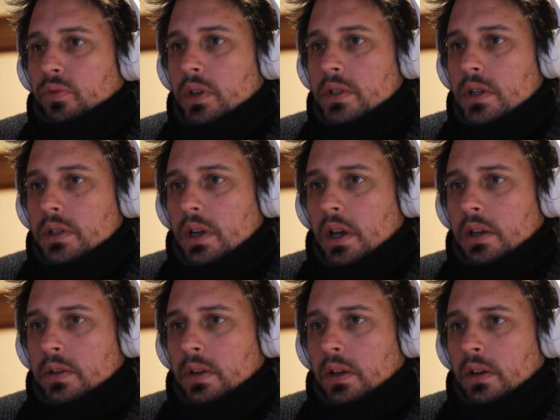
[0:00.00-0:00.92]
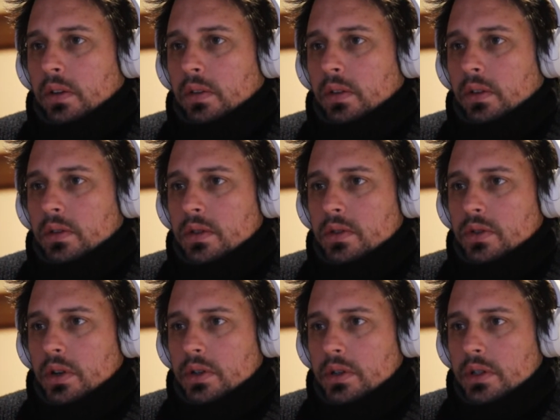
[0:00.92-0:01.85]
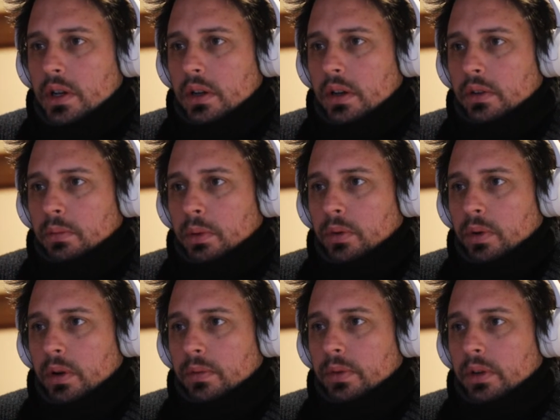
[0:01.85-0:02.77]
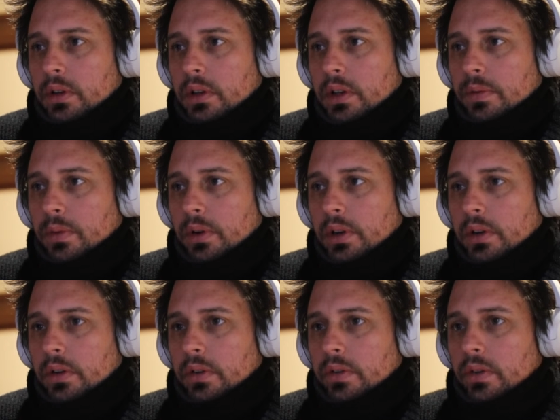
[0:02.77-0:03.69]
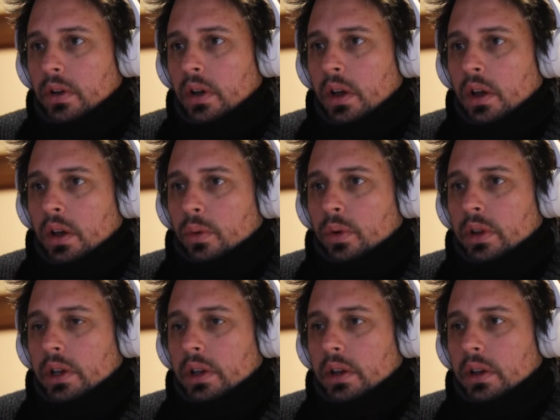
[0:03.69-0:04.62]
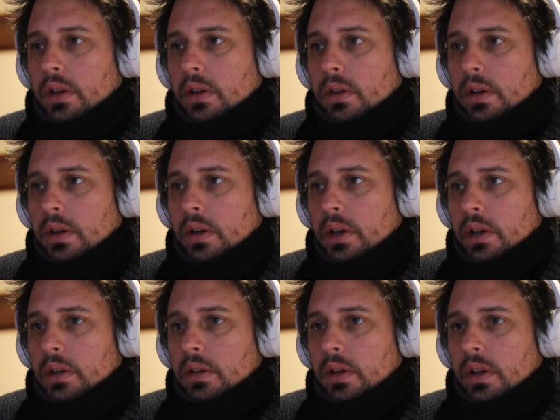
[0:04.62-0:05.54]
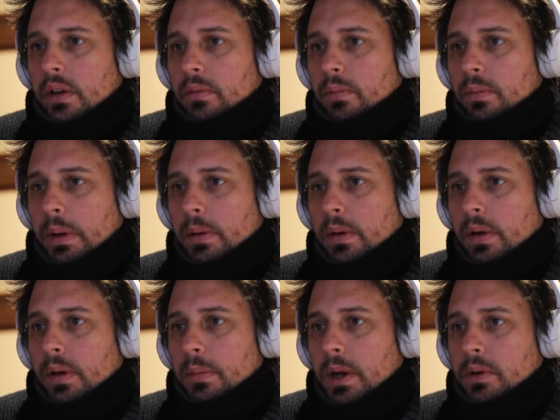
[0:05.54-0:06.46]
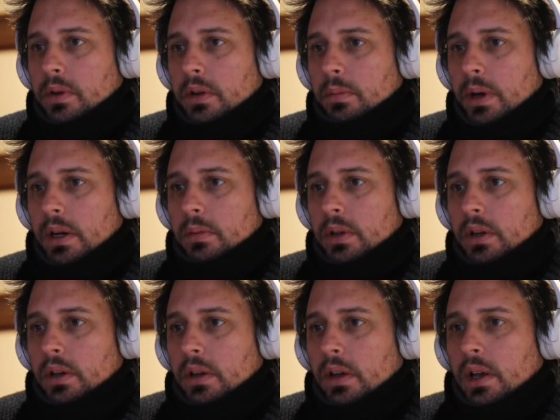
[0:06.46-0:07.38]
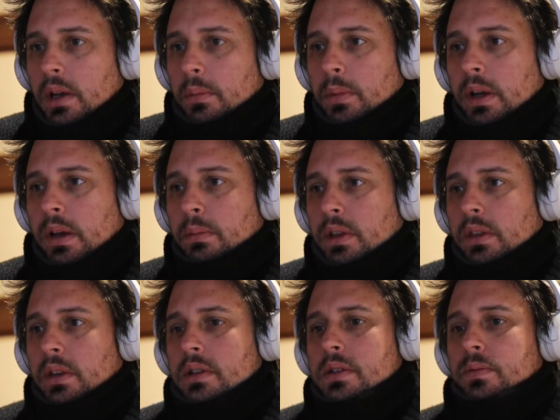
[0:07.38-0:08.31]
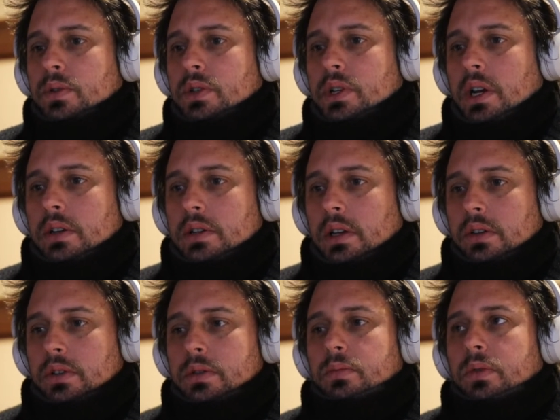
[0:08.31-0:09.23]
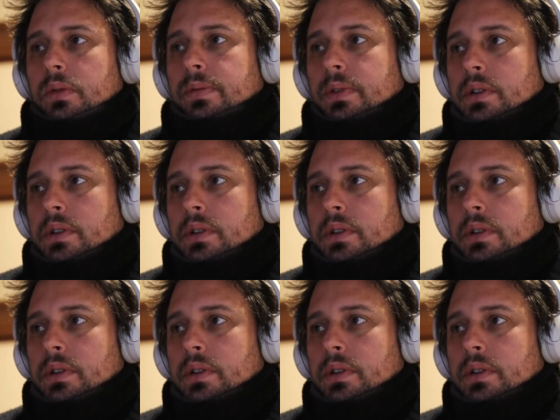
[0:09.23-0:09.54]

it says the x86 instruction set has been around for nearly 40 years. Well, and they have backward compatibility, but I mean things have changed. Like there's more